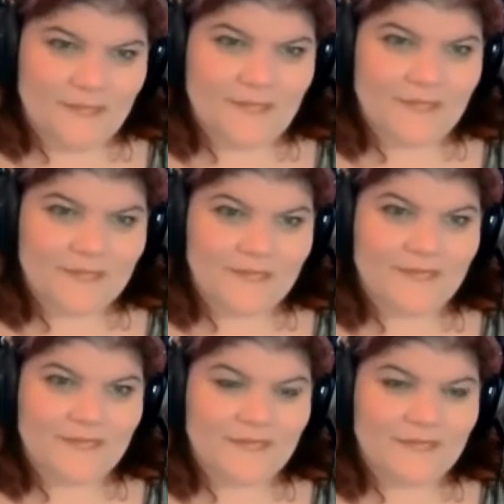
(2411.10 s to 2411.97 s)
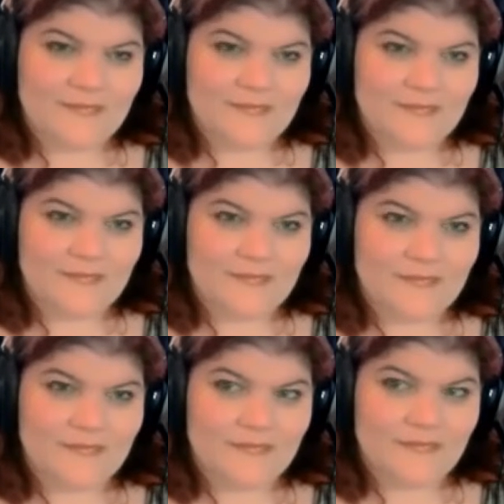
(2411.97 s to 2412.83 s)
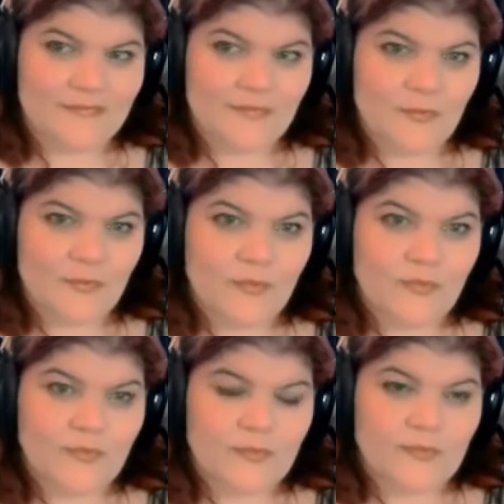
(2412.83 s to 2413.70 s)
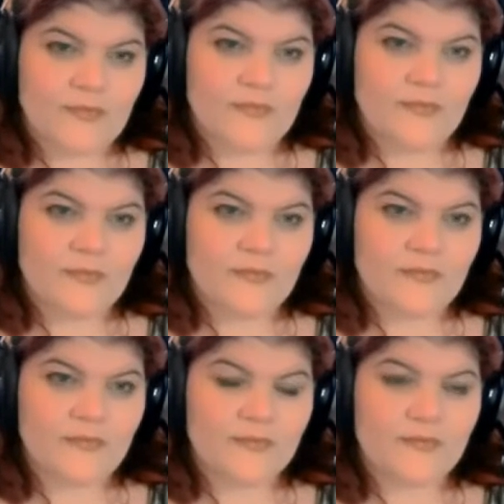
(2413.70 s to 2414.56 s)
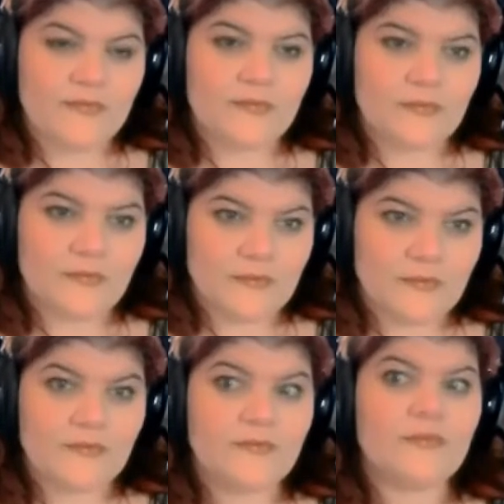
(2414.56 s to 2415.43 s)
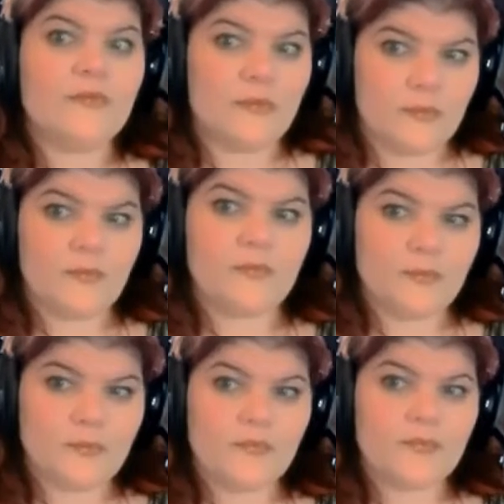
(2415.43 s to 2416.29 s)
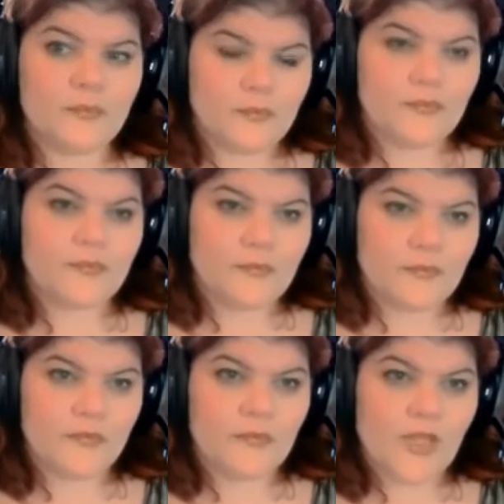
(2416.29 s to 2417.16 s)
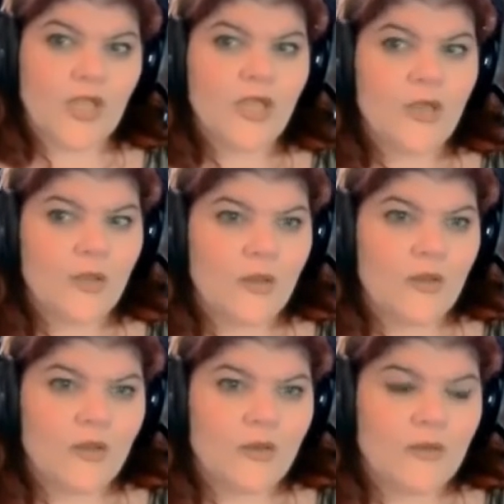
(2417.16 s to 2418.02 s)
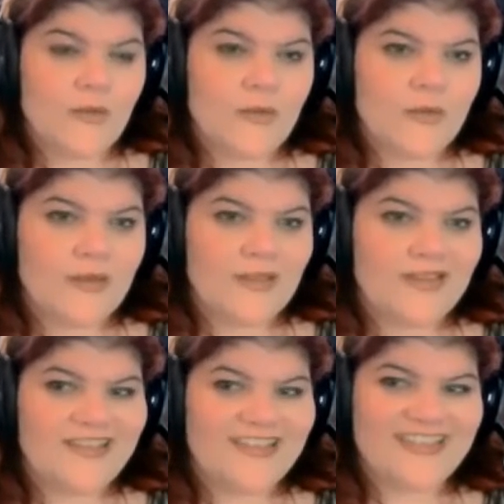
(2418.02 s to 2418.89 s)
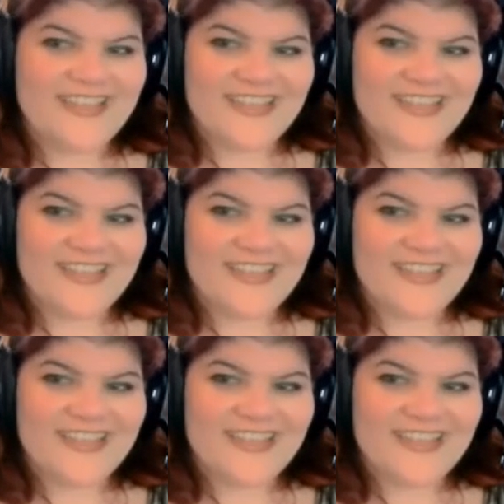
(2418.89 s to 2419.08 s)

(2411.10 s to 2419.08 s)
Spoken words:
(silent)